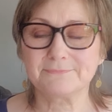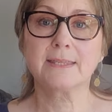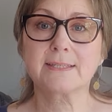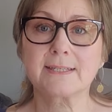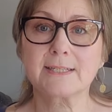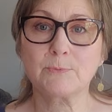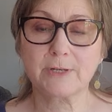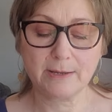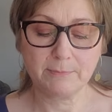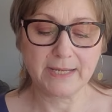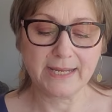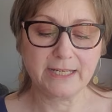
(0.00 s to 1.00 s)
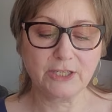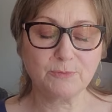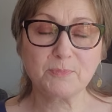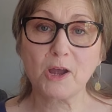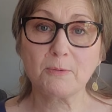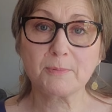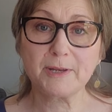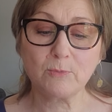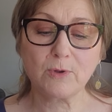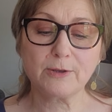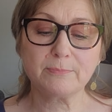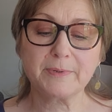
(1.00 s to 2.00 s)
This is what I mean. You probably
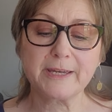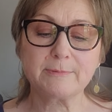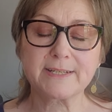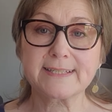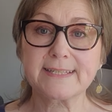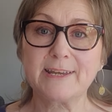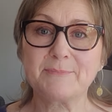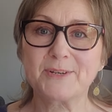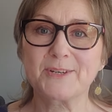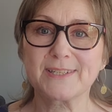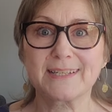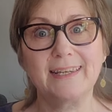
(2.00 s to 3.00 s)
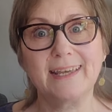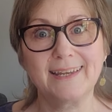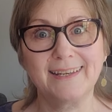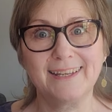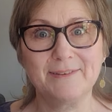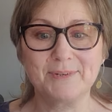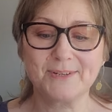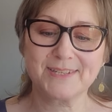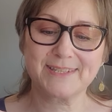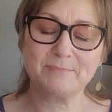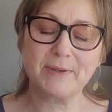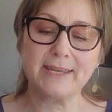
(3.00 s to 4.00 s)
won't be able to see it because, luckily,
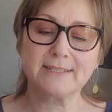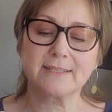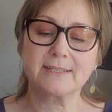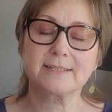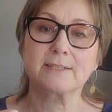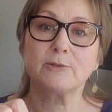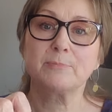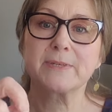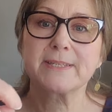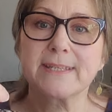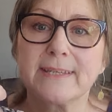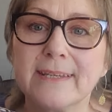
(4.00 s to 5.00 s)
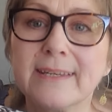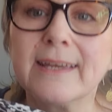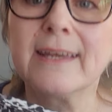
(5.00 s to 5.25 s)
because the pattern is so busy.